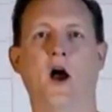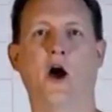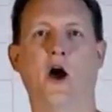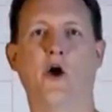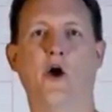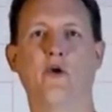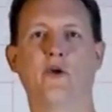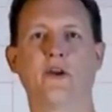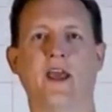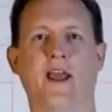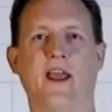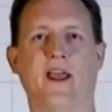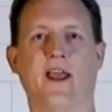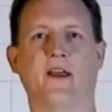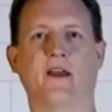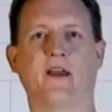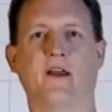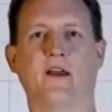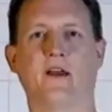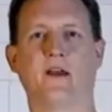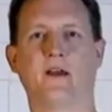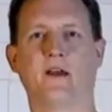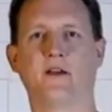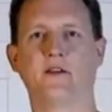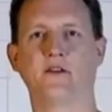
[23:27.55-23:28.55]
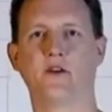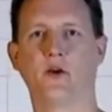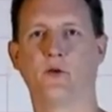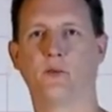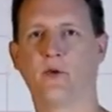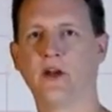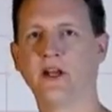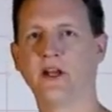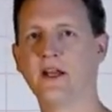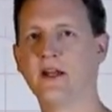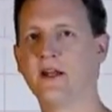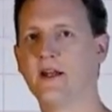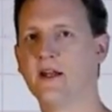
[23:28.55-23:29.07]
Okay, so
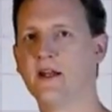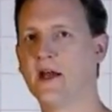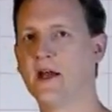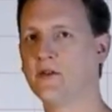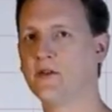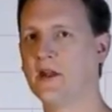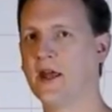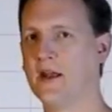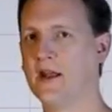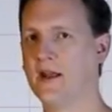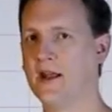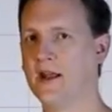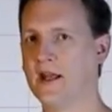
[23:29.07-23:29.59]
bringing down that